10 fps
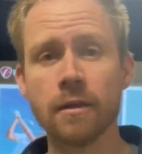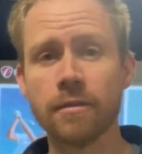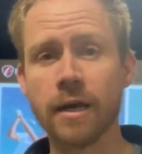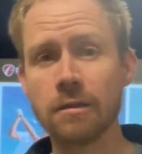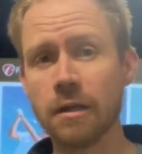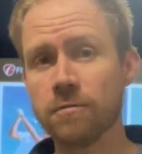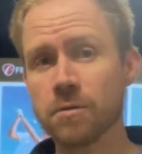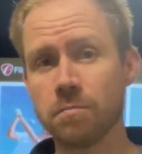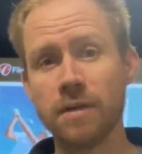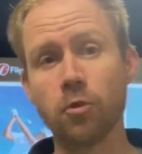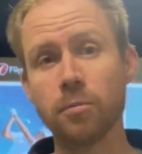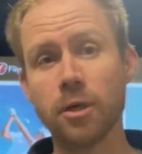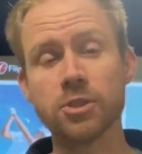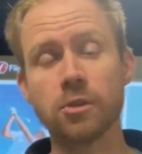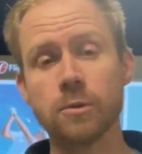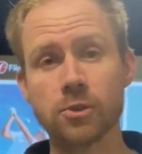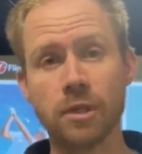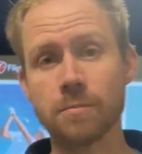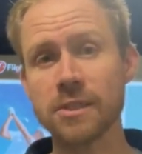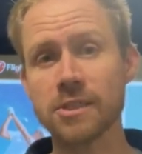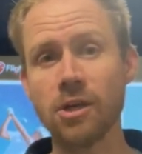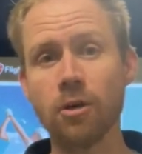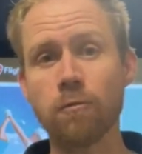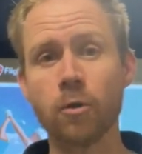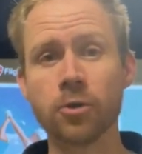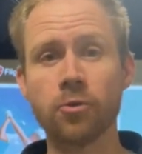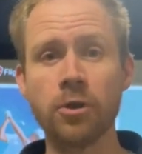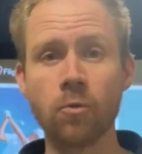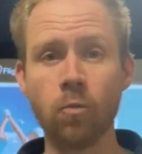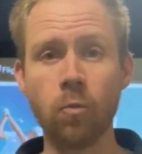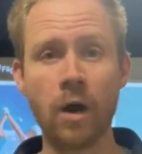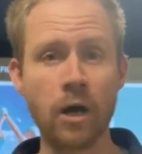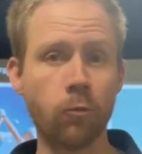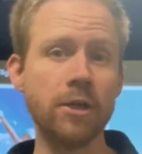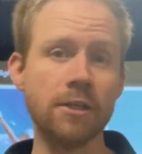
That left Mevo Plus owners like myself wondering why we